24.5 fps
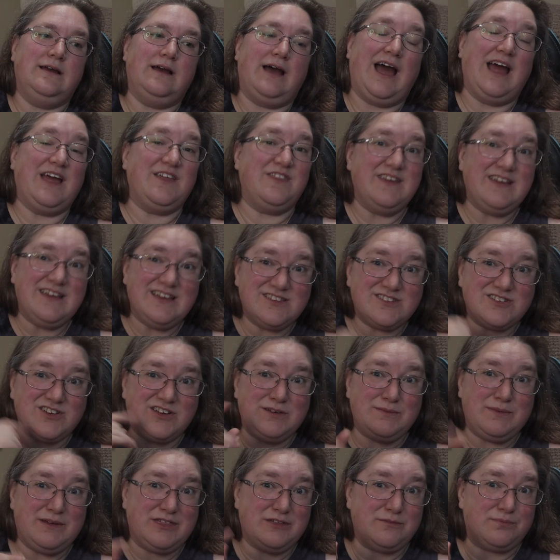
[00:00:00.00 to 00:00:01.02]
I think it's going
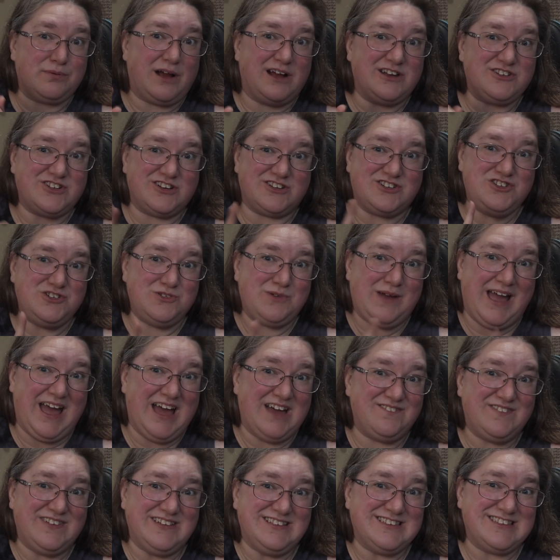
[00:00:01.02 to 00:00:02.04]
to be the project you
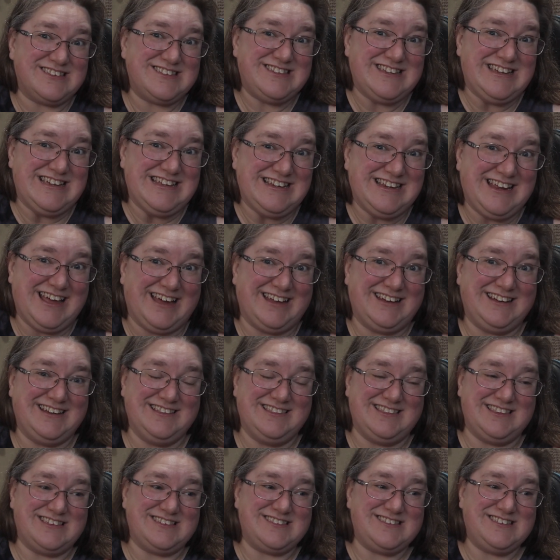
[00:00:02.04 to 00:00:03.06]
haven't seen yet
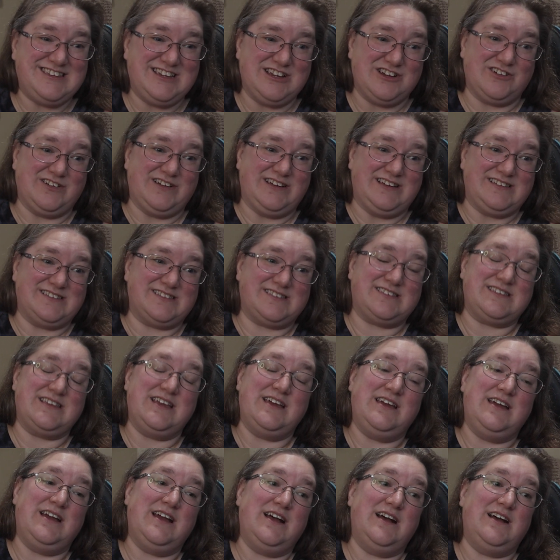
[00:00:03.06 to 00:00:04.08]
in this series,
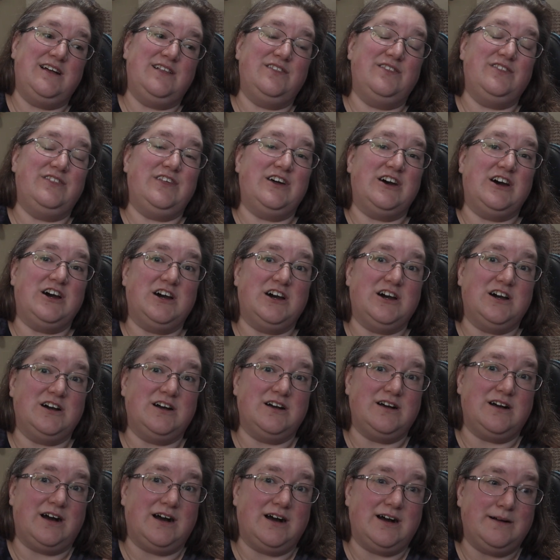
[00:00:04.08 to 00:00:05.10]

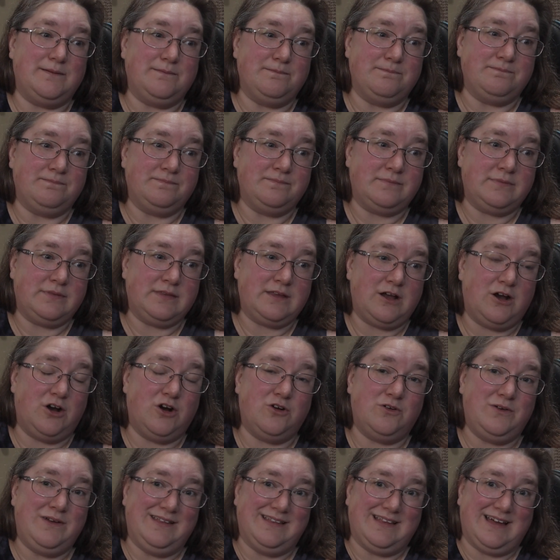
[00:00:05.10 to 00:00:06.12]
the
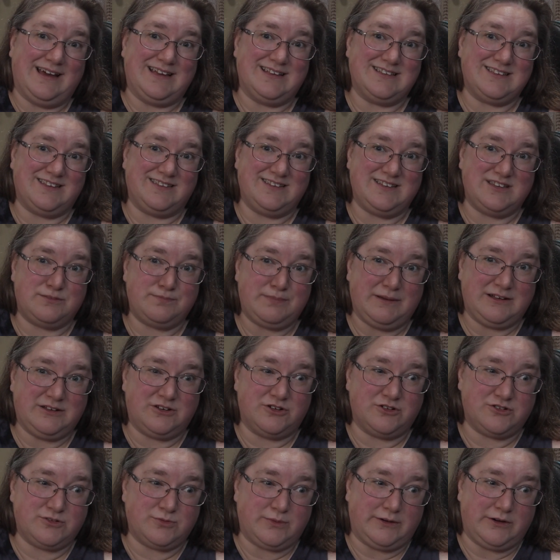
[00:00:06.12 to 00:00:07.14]
Joji Locatelli
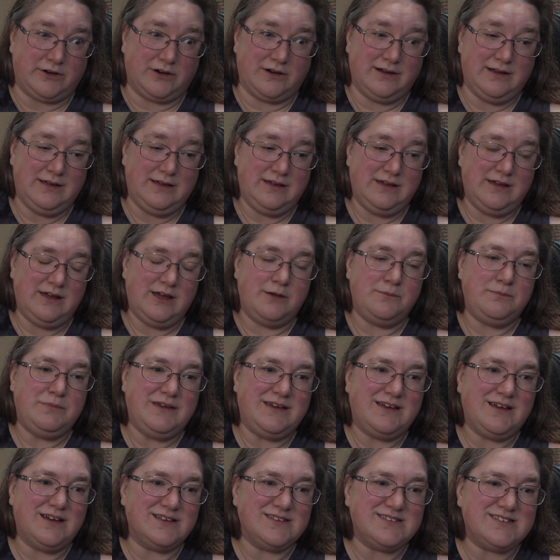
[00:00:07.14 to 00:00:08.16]
Spectre sweater,
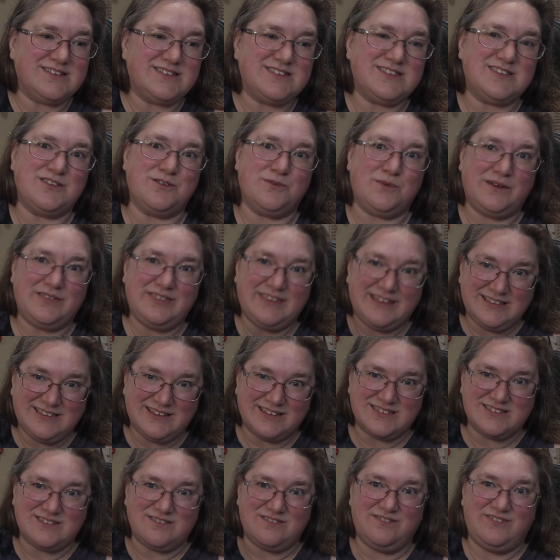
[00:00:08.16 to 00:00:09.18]
because it's the one that
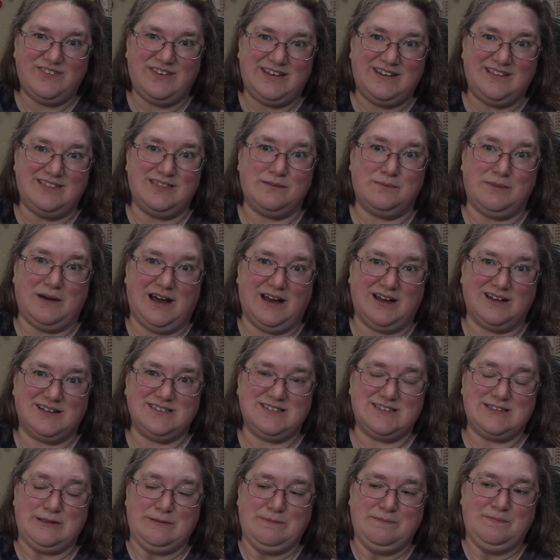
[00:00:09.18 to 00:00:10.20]
doesn't fit in the
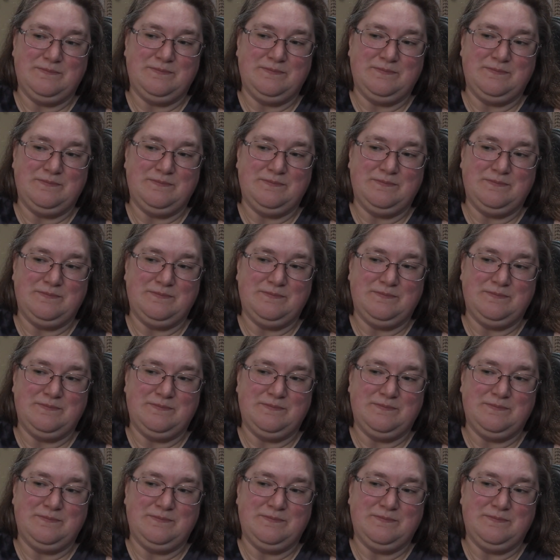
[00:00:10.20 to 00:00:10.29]
box.